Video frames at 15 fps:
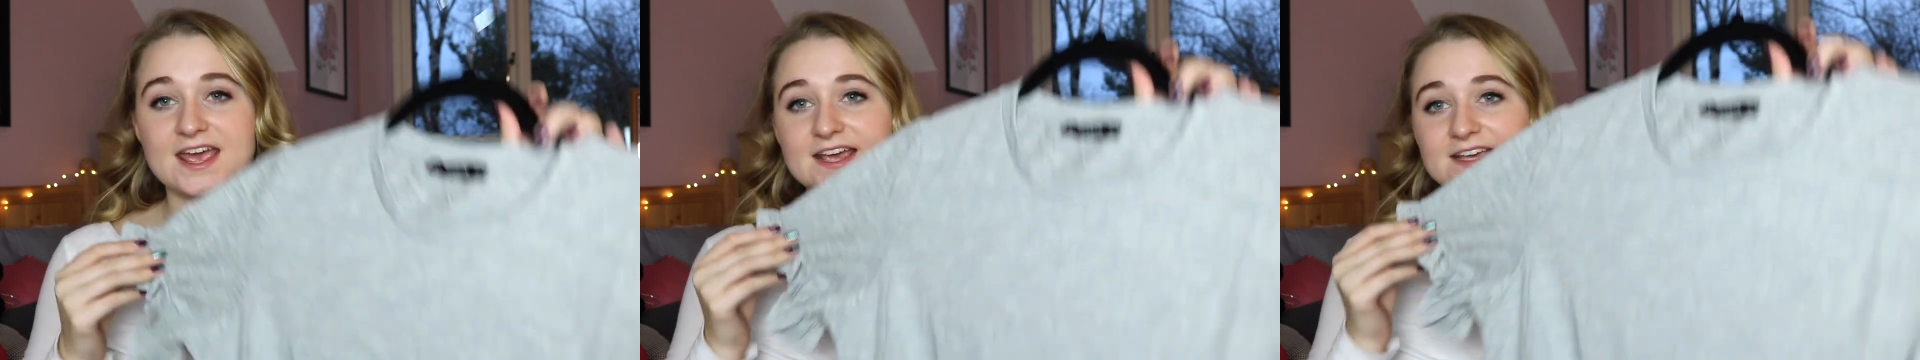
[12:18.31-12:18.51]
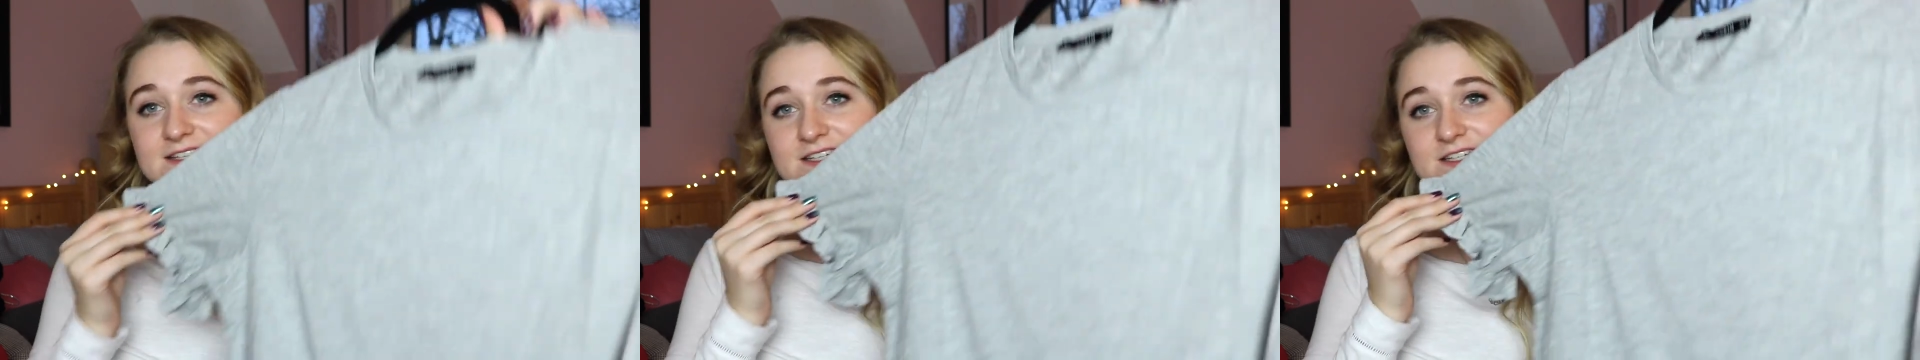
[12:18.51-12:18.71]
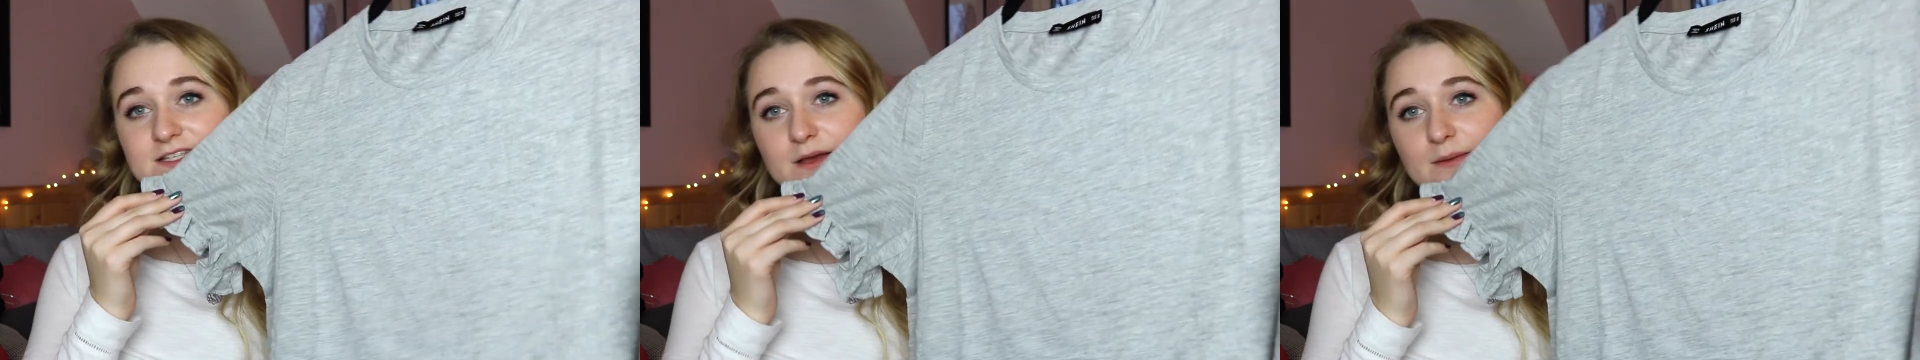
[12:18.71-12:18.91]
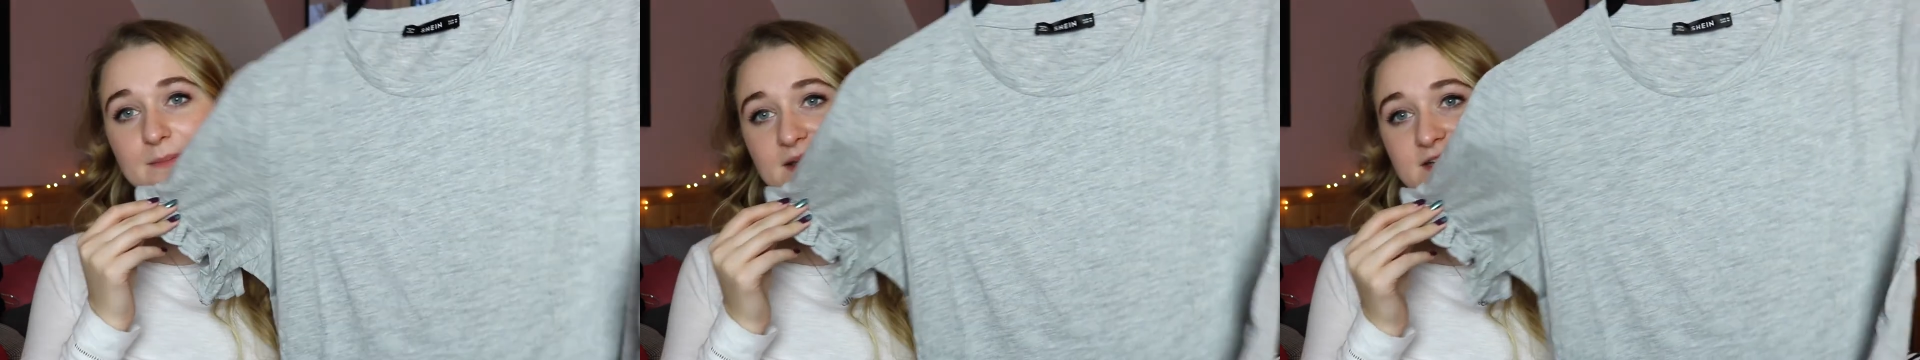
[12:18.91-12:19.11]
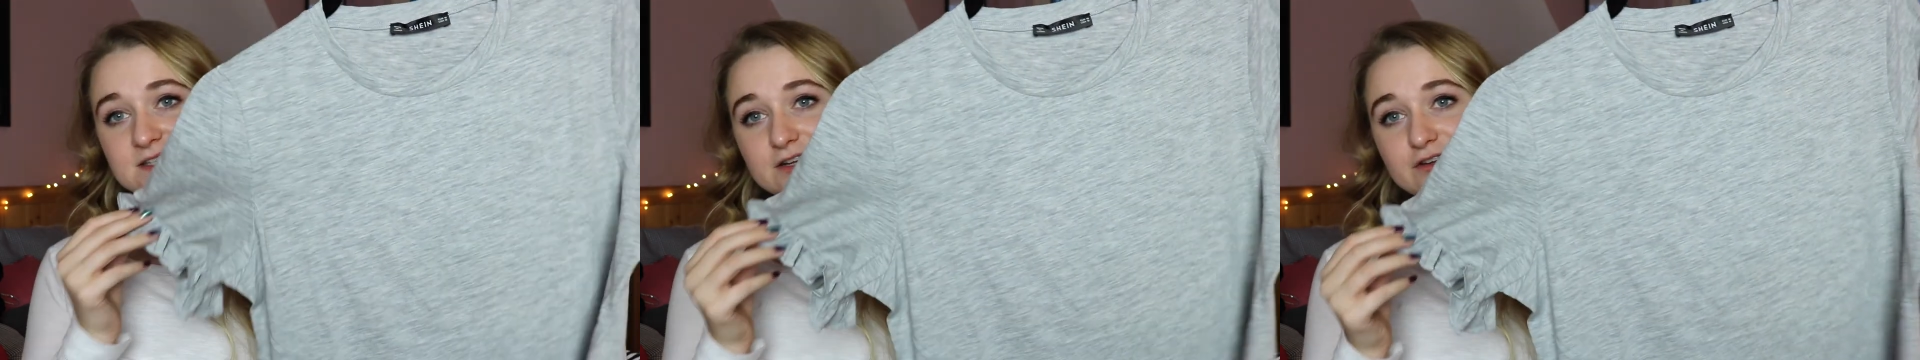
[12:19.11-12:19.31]
is this
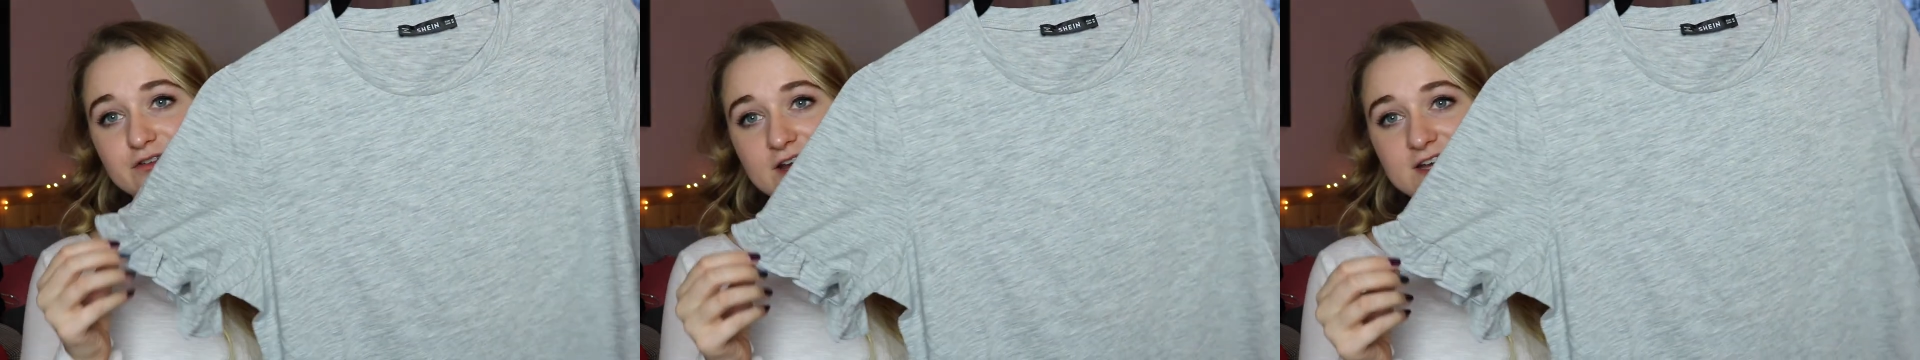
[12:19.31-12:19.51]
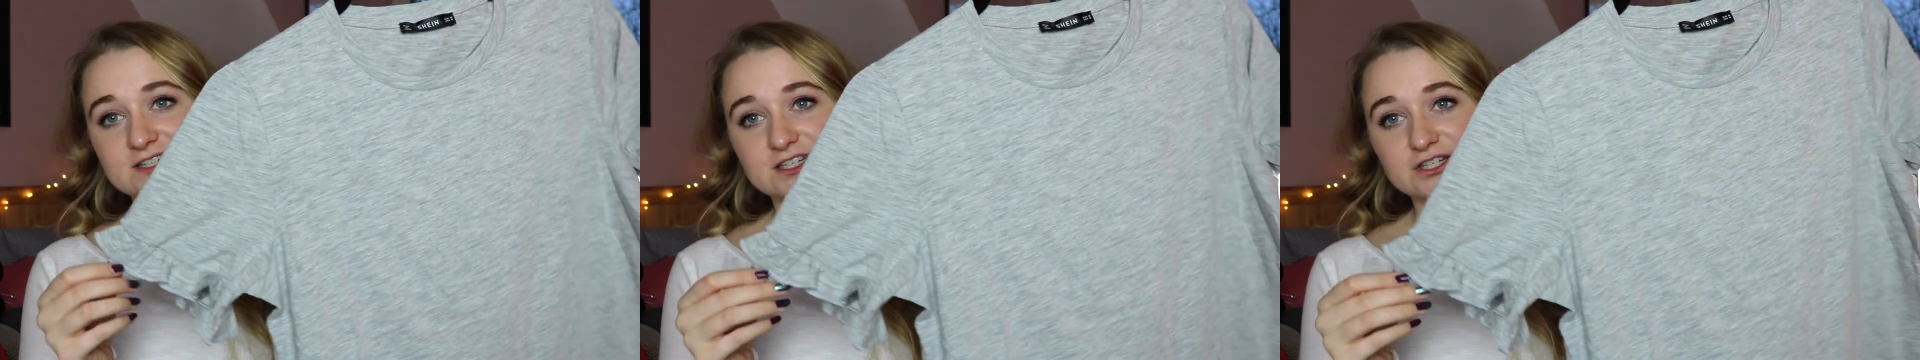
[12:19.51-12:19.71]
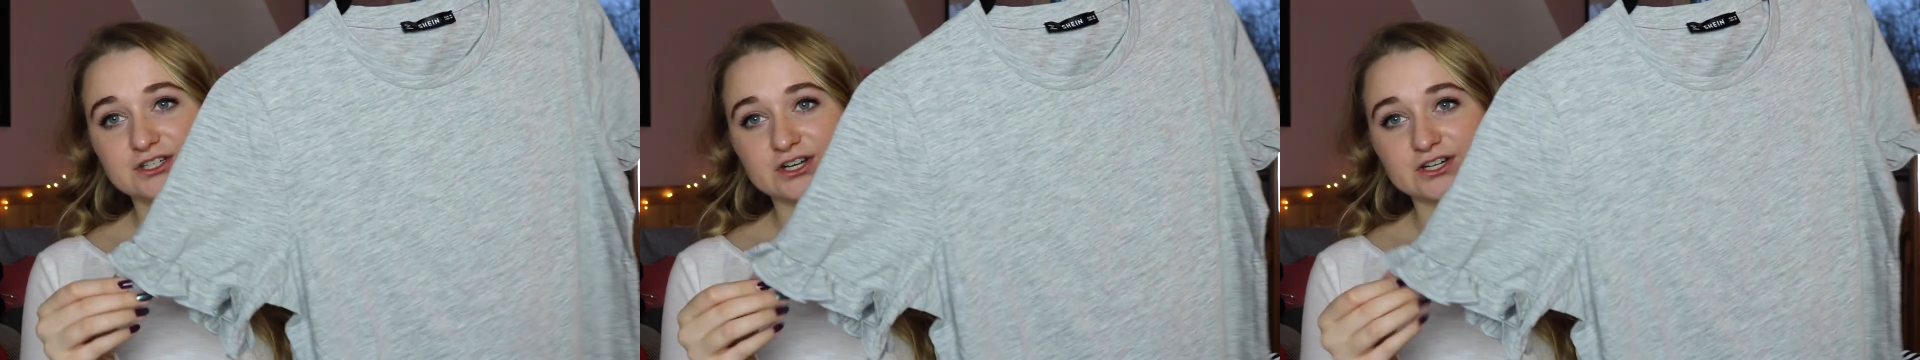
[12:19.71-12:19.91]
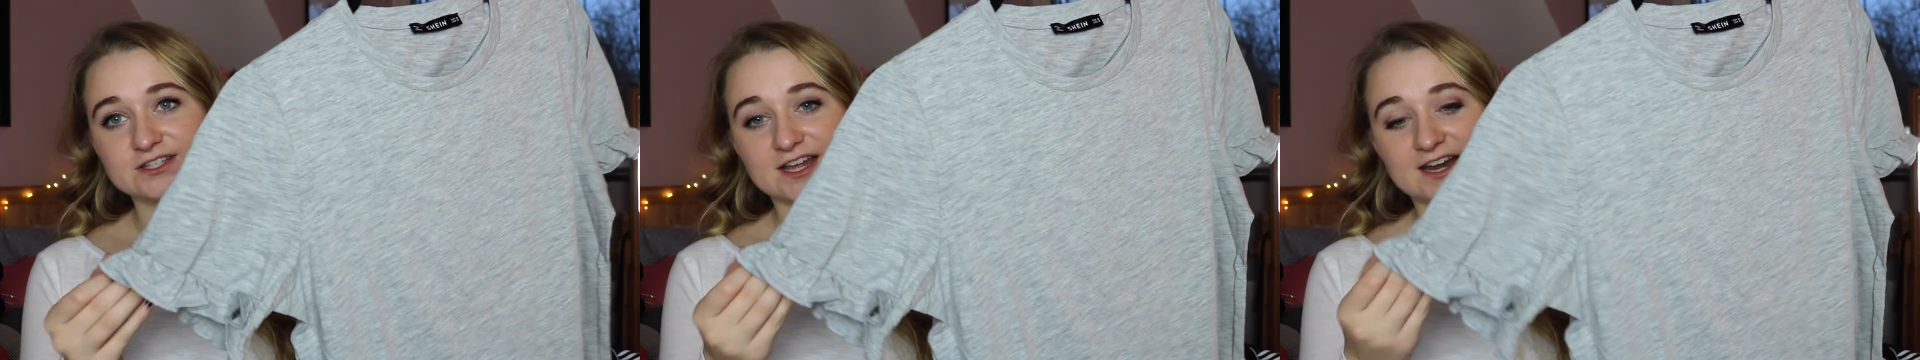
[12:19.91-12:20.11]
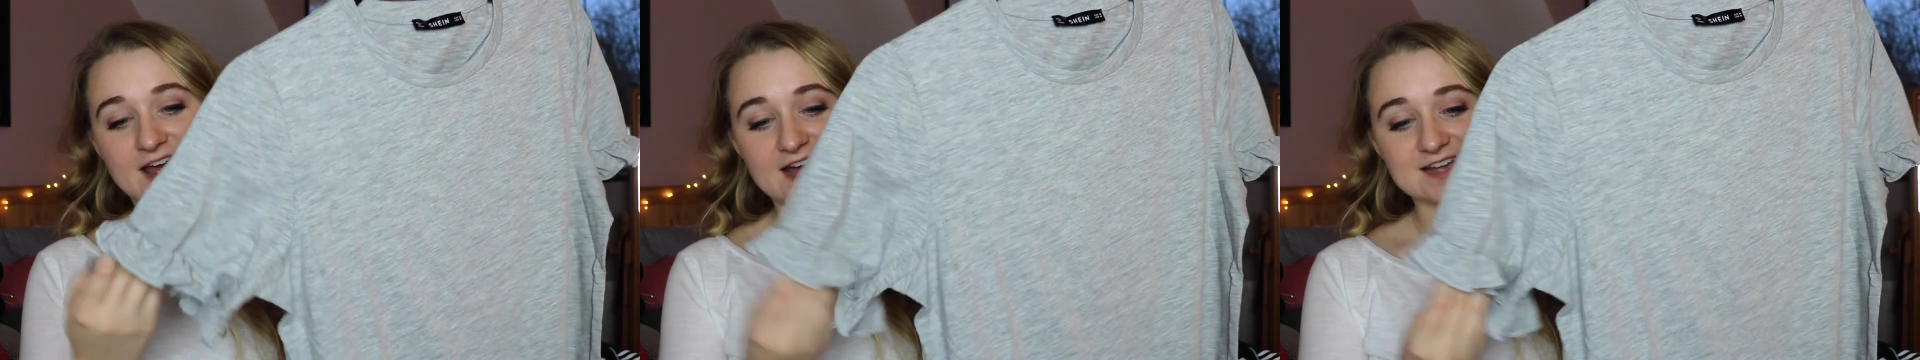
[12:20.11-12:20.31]
basic grey
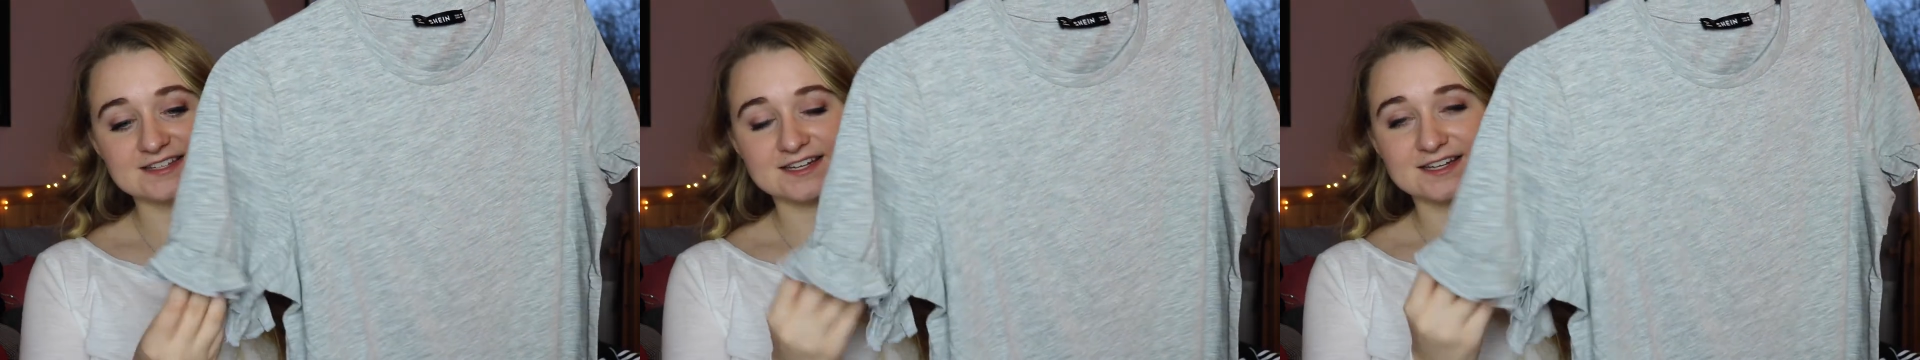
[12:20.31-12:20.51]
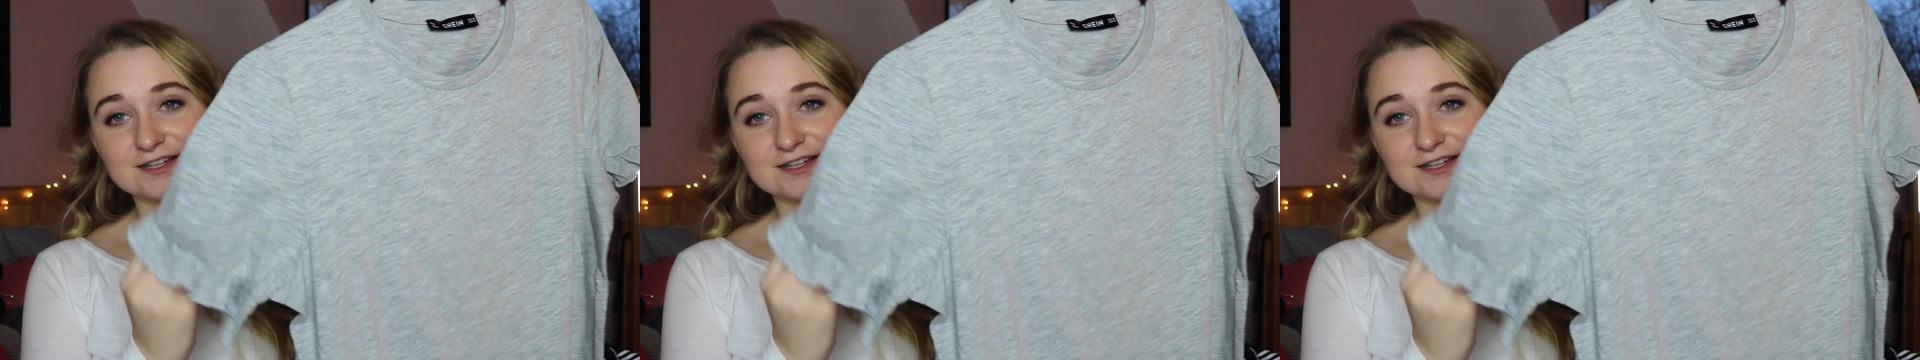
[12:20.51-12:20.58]
t-shirt that has